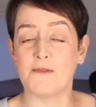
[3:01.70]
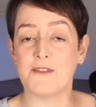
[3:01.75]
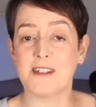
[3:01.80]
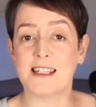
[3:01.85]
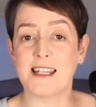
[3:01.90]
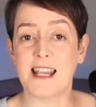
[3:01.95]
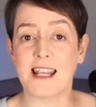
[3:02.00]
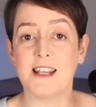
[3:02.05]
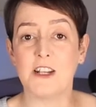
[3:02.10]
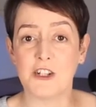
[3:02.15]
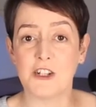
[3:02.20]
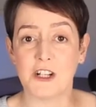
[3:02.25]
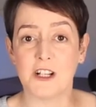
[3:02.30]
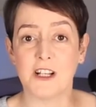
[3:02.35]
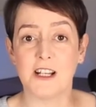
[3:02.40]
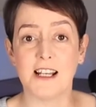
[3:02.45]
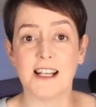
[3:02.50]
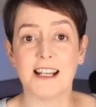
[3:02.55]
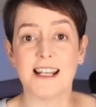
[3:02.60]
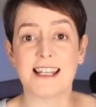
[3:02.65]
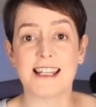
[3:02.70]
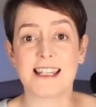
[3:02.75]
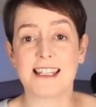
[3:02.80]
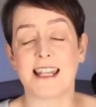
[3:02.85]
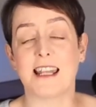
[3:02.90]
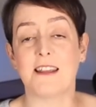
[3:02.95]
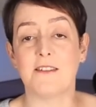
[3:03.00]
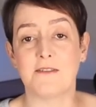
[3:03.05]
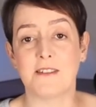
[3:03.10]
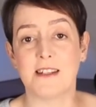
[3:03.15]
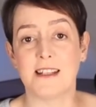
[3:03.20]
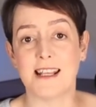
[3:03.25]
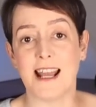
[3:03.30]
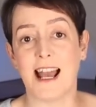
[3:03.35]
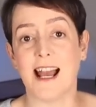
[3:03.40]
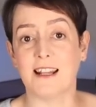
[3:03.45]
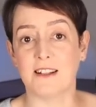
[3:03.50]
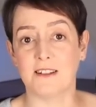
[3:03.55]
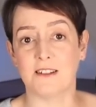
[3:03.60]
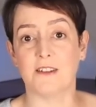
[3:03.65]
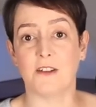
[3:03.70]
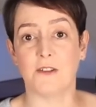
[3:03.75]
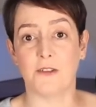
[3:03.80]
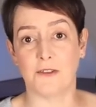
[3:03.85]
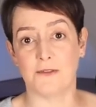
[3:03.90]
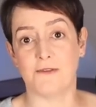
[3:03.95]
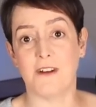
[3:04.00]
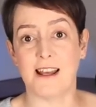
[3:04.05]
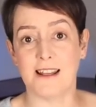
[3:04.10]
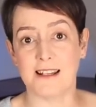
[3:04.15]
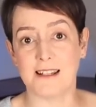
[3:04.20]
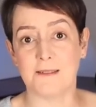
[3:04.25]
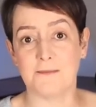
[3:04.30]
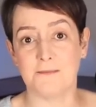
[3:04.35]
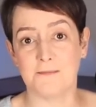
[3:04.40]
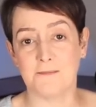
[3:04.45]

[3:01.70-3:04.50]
of danger, safety and threat.